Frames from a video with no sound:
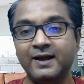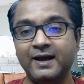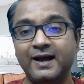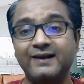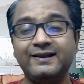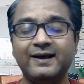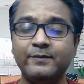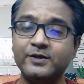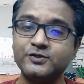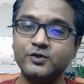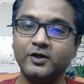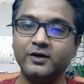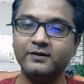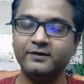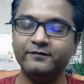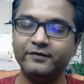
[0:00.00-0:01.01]
And
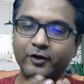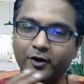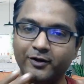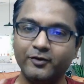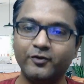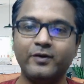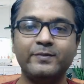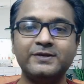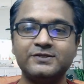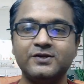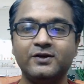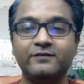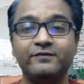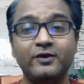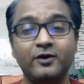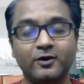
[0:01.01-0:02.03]
Amazon, we all know
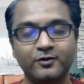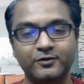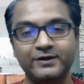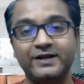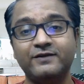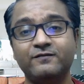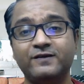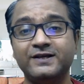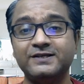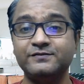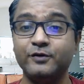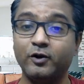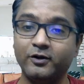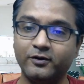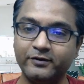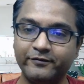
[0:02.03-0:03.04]
Amazon, we all know Netflix, we
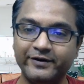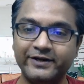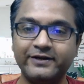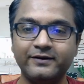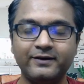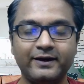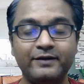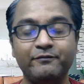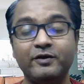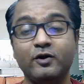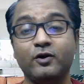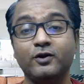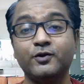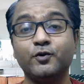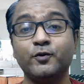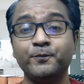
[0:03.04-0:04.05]
all know Twitter, and we
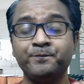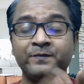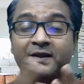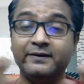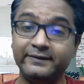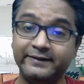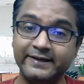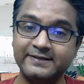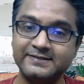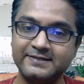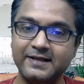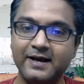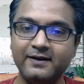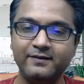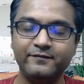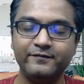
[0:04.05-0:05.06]
all know
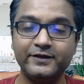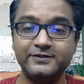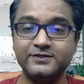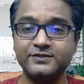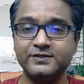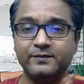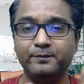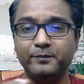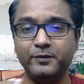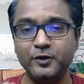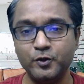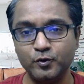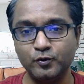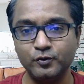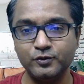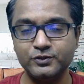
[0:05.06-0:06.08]
Tesla, which is a
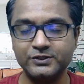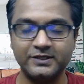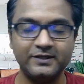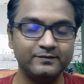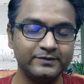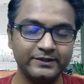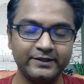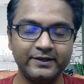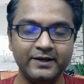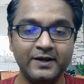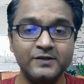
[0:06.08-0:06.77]
huge company.